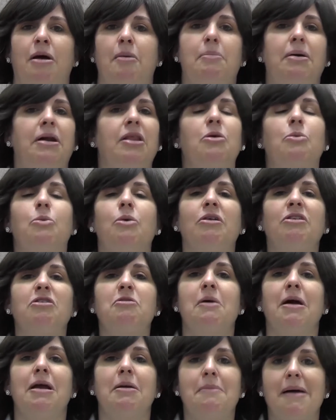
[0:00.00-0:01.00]
But in the world of
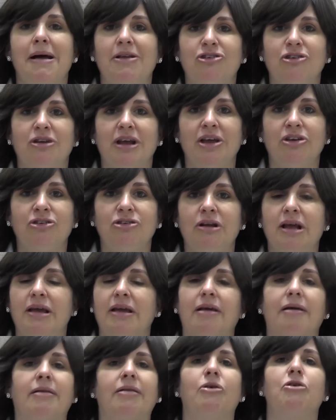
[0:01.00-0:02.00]
my imagination, I
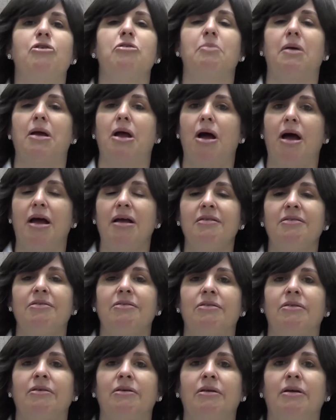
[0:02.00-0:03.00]
can close my
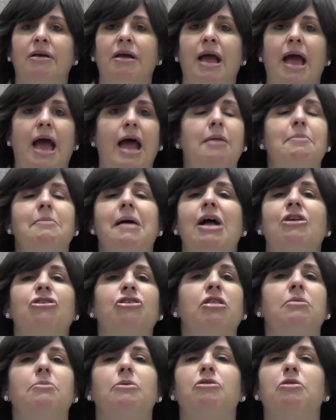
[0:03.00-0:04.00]
eyes and
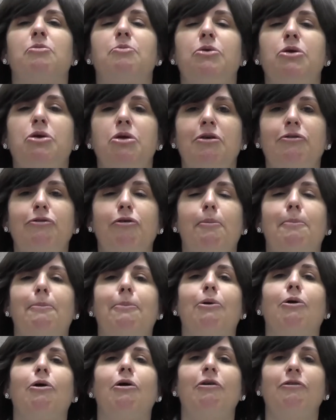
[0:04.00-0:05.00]
imagine the most beautiful,
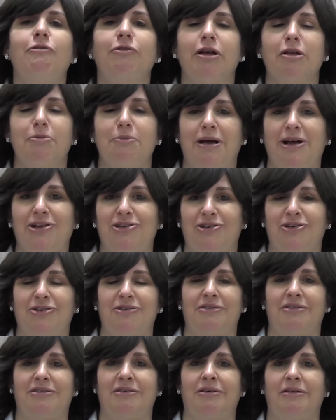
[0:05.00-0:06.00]
perfect
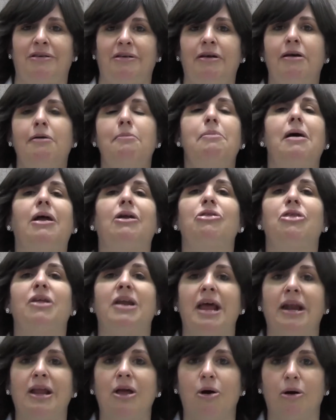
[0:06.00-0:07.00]
pictures, better than
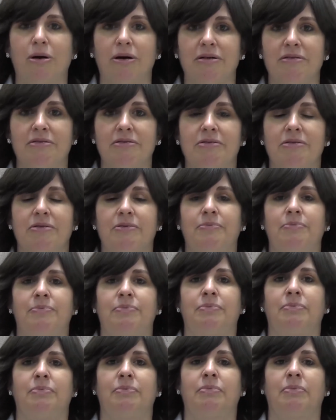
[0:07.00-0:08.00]
any artist.
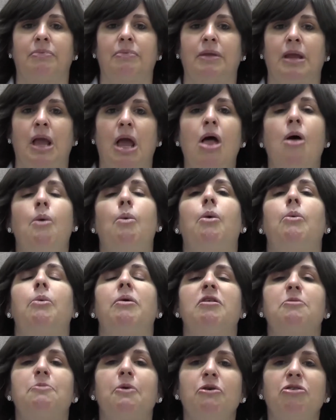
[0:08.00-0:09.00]
What
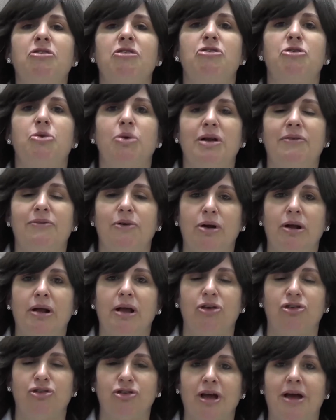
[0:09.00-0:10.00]
we're supposed to do in Avodat
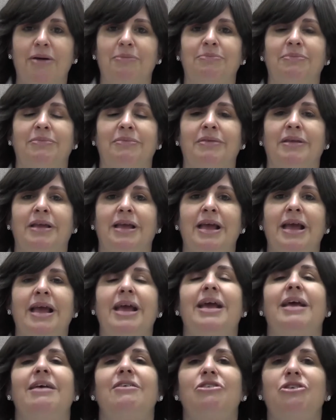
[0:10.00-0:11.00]
Hashem
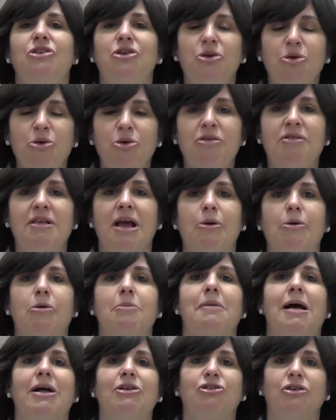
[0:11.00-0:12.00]
is use our
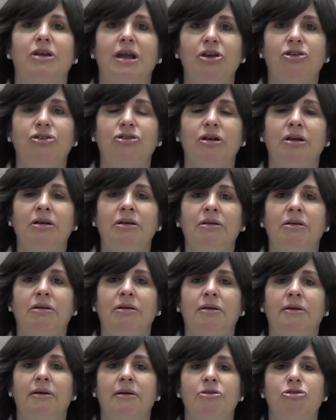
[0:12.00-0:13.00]
imagination
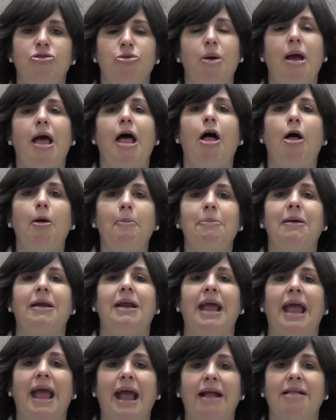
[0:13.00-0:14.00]
to help
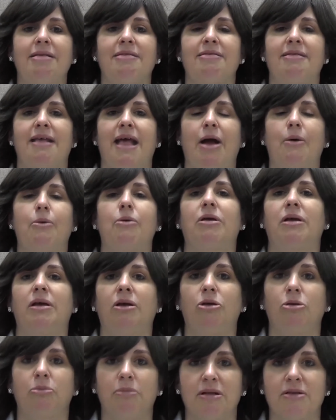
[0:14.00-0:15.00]
enhance our
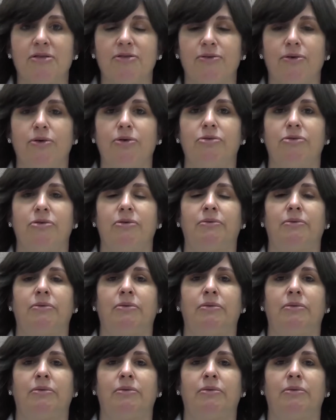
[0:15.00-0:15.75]
kiyum mitzvot.